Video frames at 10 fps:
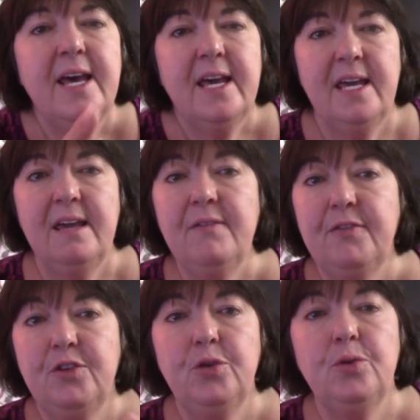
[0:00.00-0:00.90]

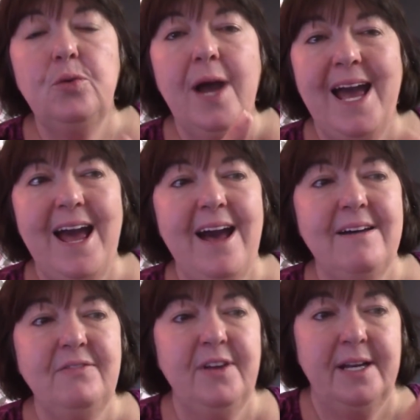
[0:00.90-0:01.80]
If you
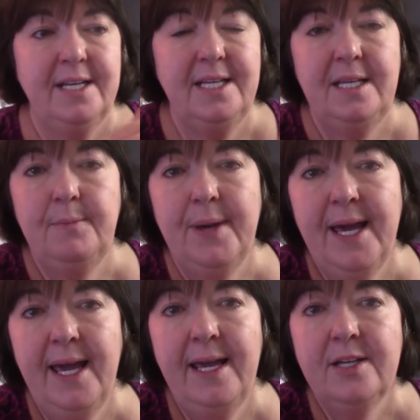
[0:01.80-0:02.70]
have an
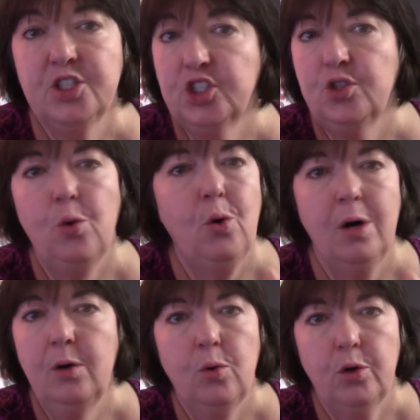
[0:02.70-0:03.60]
eBay
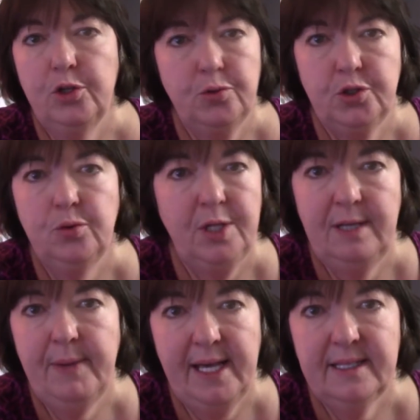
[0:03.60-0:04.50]
store or you do
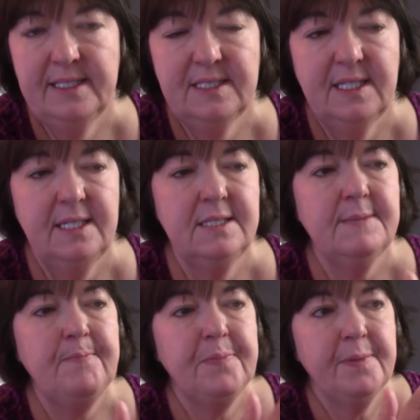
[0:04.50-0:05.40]
eBay
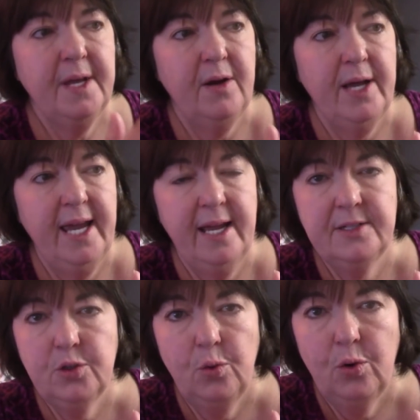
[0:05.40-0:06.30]
listings
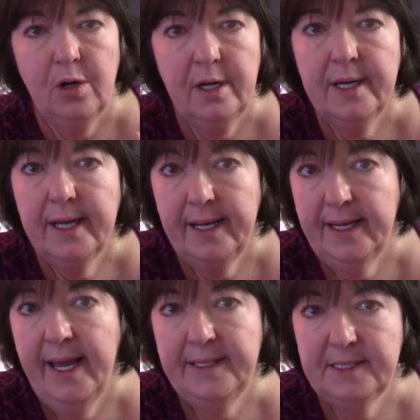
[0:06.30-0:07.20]
and or
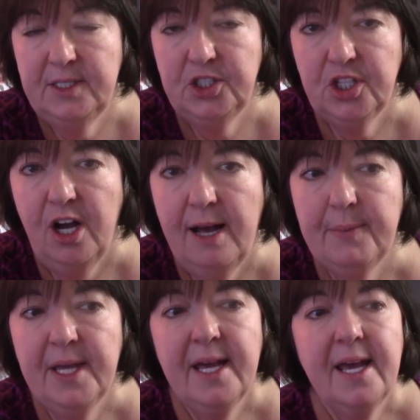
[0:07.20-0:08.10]
an Etsy
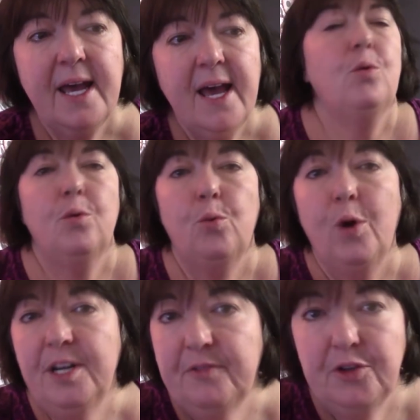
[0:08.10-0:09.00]
shop,
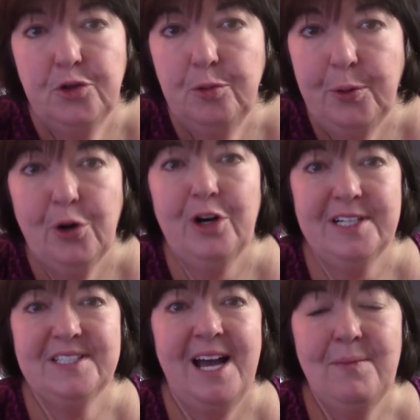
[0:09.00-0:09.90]
one of the new
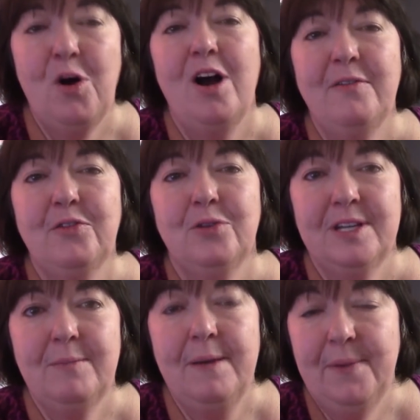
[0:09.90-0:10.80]
perks I'm
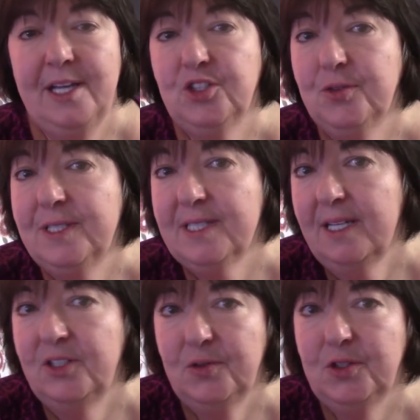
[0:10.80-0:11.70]
offering my patrons
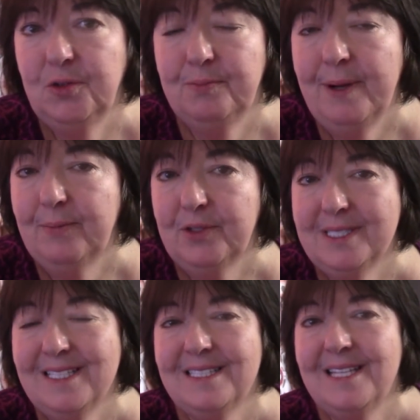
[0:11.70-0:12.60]
and YouTube
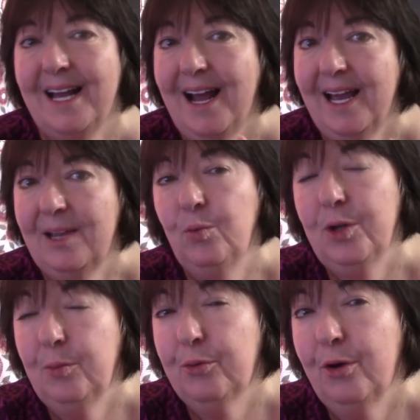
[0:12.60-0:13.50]
members is that I
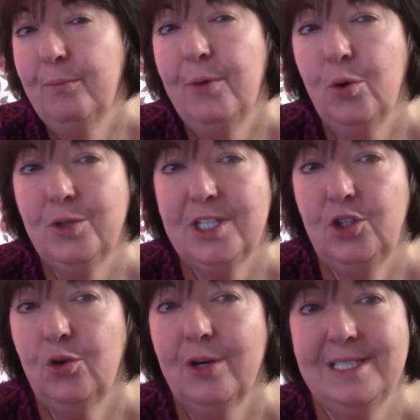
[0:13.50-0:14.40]
will promote
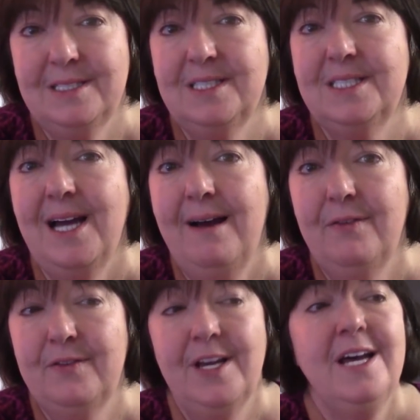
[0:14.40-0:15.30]
your stuff